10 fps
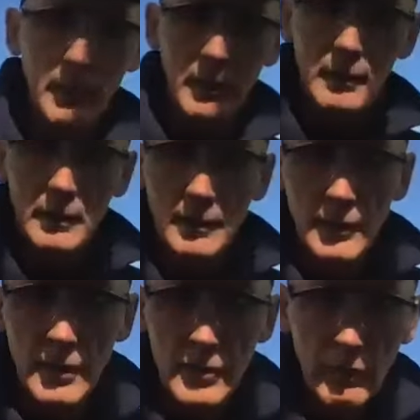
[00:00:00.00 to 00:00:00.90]
part is
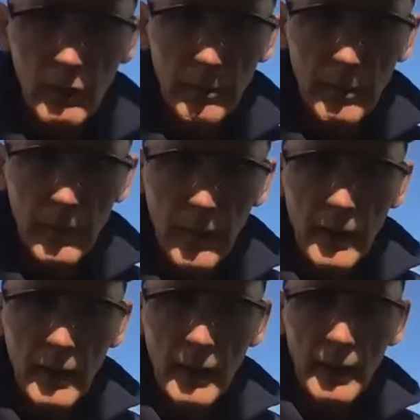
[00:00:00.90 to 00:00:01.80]
going to show up, but
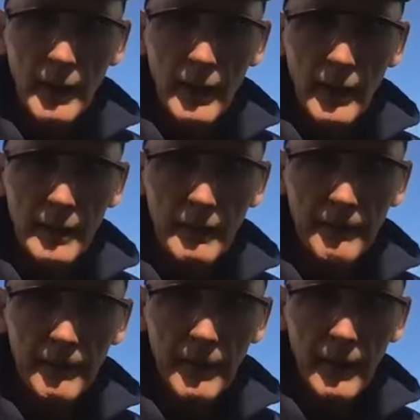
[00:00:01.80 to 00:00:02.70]
I think
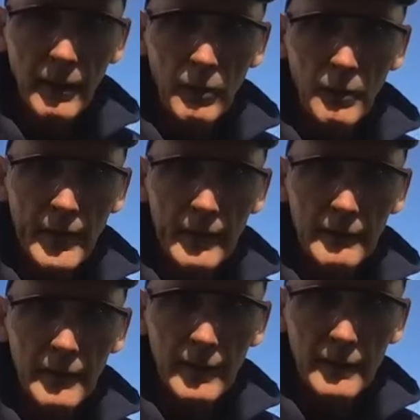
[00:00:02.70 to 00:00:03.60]
if I hold that
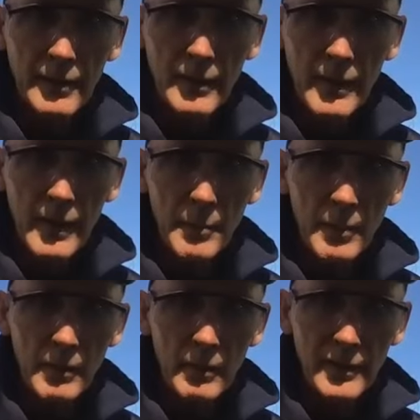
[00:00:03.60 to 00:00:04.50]
right next to the
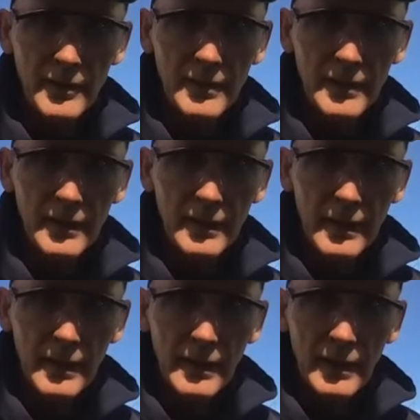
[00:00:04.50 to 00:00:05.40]
camera, you can see
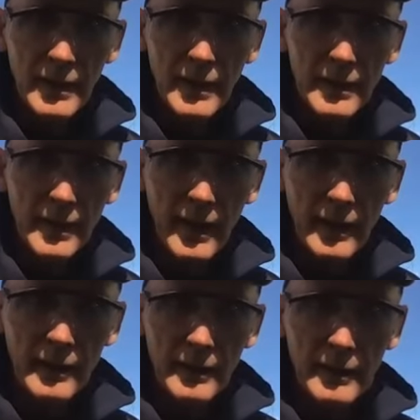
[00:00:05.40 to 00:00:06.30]
the
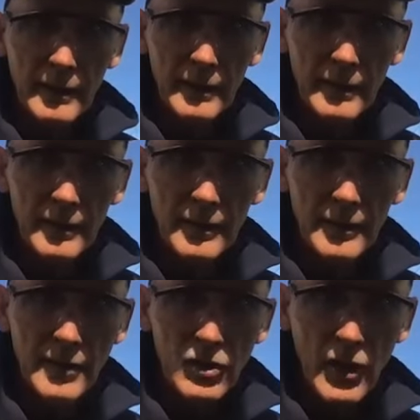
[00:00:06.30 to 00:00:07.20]
end is
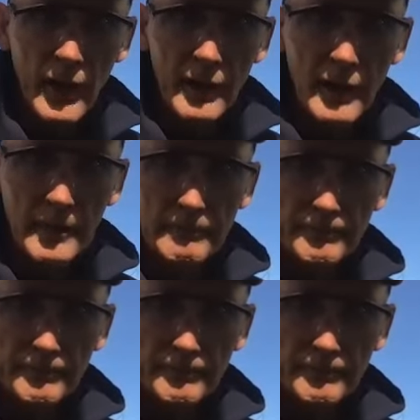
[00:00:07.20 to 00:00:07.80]
shiny